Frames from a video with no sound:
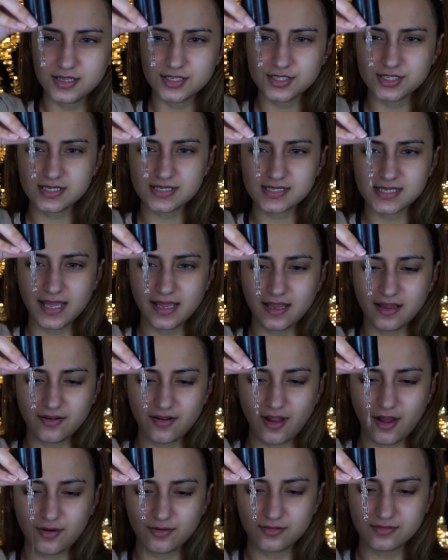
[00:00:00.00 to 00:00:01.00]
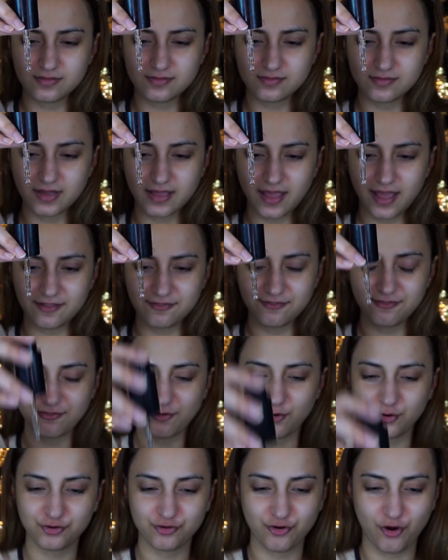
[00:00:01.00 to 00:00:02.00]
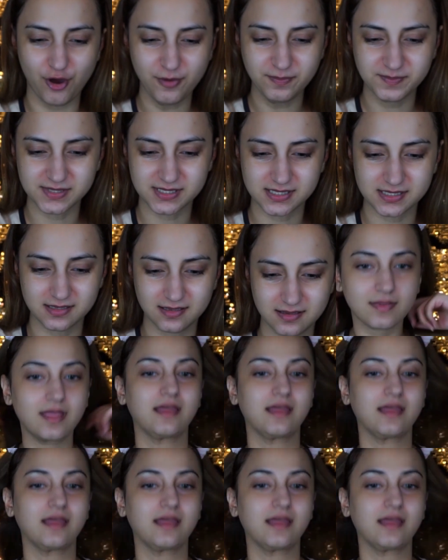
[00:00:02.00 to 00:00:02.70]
Just take around, again, 4 drops.